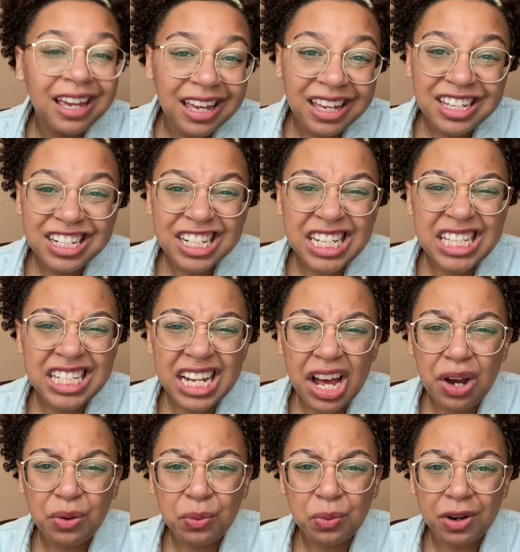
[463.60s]
It's just
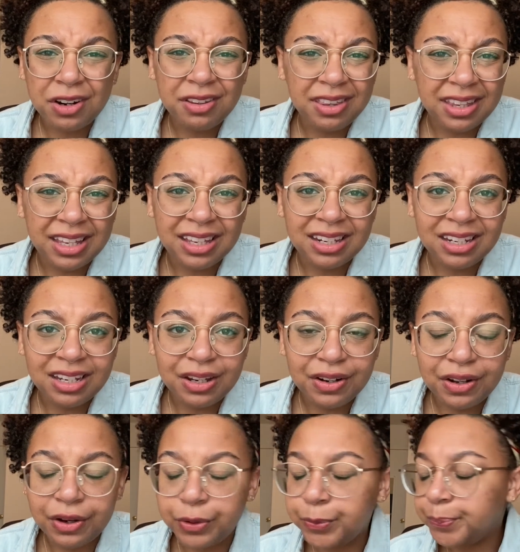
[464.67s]
not worth it, you
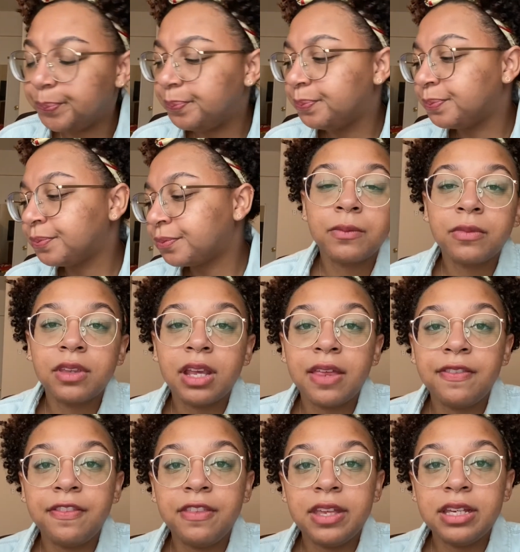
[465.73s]
know?
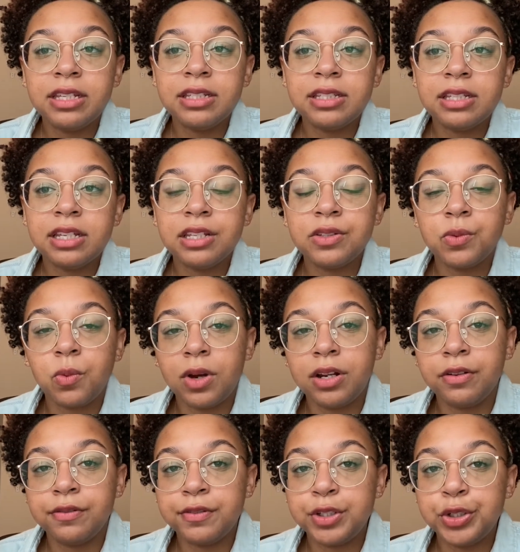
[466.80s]
This is one
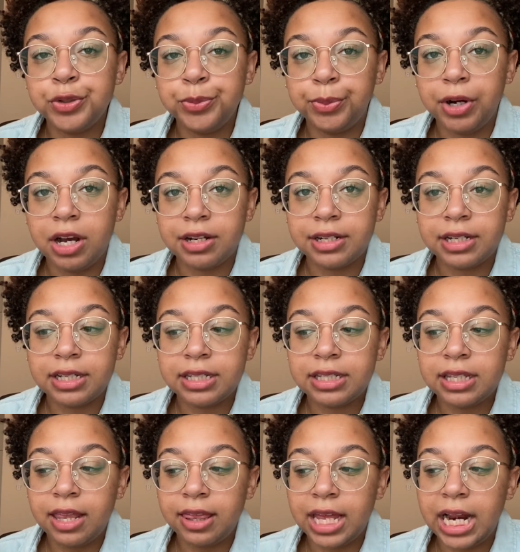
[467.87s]
of two products
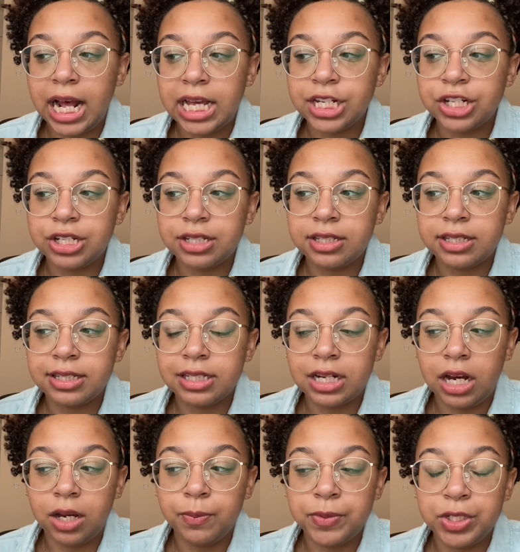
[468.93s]
that I just
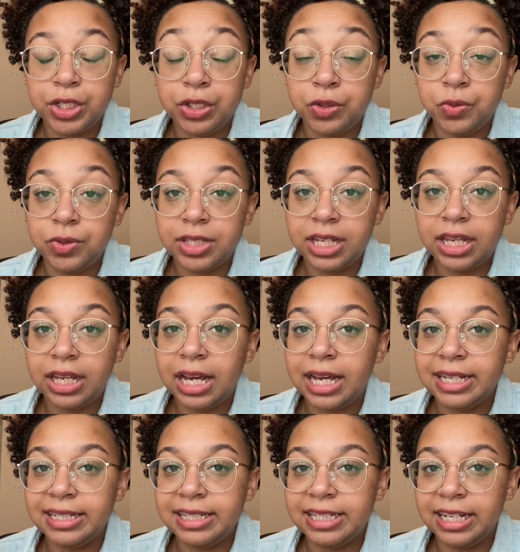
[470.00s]
stopped using.
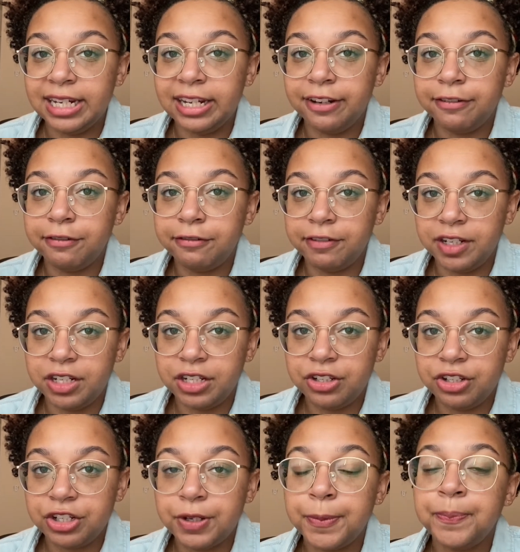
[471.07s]
I didn't finish.